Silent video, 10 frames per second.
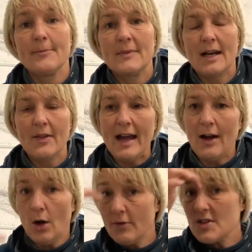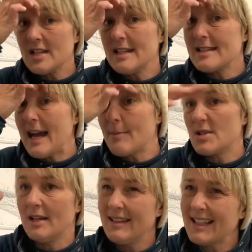Now that obviously zaps
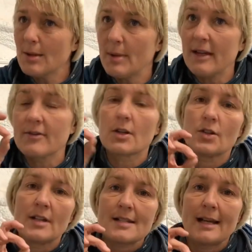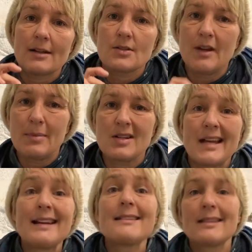a little bit of the goodness out of it, because
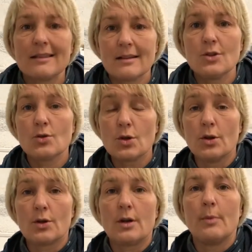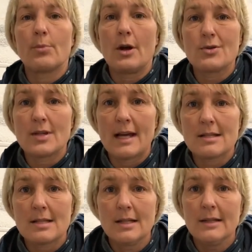anything that you cook and
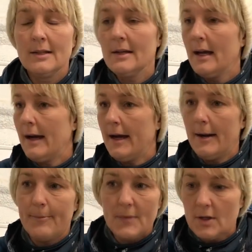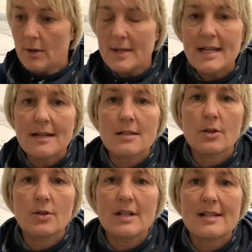process, it takes the
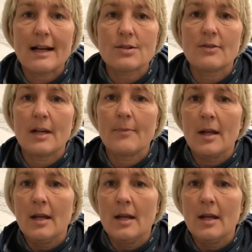goodness out of it.